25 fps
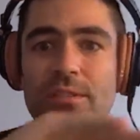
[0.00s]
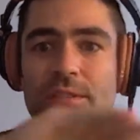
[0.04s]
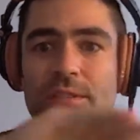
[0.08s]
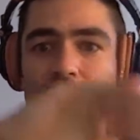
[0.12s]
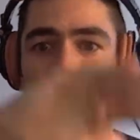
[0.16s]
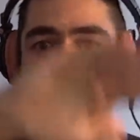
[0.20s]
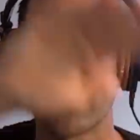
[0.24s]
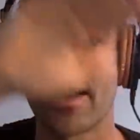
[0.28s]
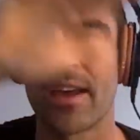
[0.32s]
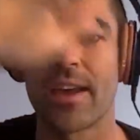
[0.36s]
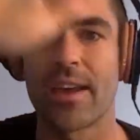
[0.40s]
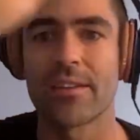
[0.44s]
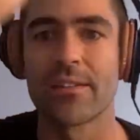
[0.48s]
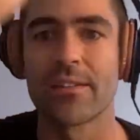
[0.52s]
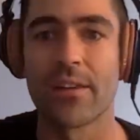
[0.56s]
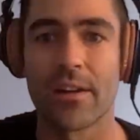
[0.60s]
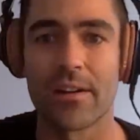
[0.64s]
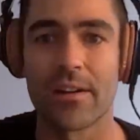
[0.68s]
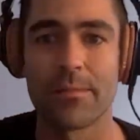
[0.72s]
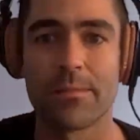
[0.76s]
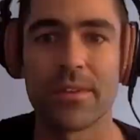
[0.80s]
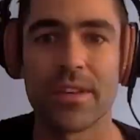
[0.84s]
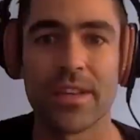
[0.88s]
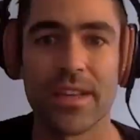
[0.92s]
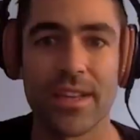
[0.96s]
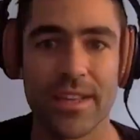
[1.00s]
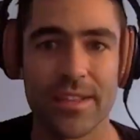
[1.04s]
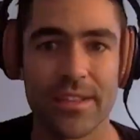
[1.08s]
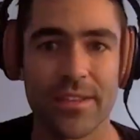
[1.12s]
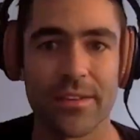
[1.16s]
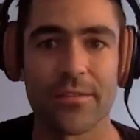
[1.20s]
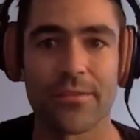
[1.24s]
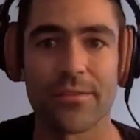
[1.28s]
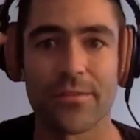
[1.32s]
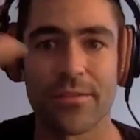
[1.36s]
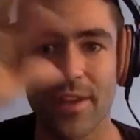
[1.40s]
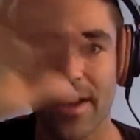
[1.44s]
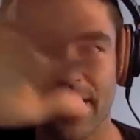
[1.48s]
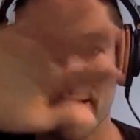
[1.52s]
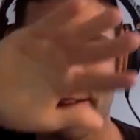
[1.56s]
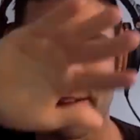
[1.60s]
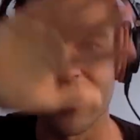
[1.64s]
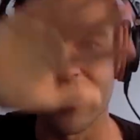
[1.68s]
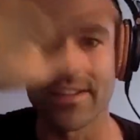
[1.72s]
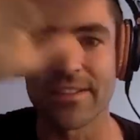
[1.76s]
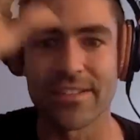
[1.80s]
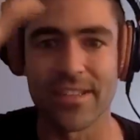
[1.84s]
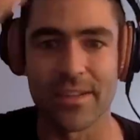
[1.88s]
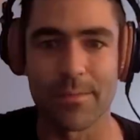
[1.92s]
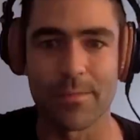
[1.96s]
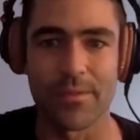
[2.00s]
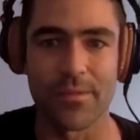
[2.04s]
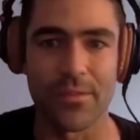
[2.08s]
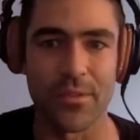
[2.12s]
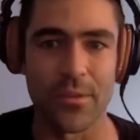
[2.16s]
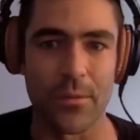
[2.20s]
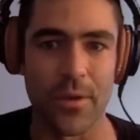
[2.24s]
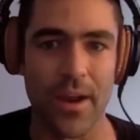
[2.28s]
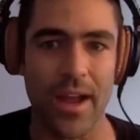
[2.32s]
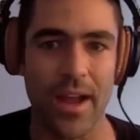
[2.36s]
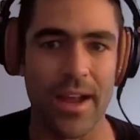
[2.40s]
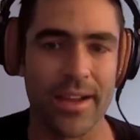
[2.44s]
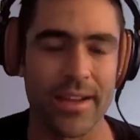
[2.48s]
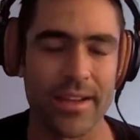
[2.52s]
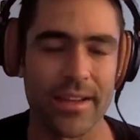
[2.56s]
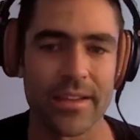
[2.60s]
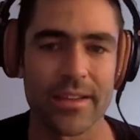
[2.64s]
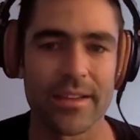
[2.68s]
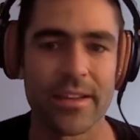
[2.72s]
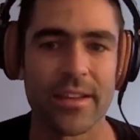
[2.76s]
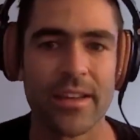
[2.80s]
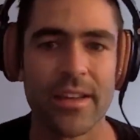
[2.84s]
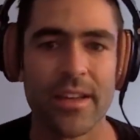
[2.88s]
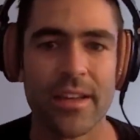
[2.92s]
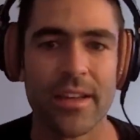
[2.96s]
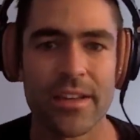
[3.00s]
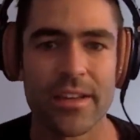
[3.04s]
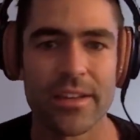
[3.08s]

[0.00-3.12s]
So the head guard being at the very tip of the racket,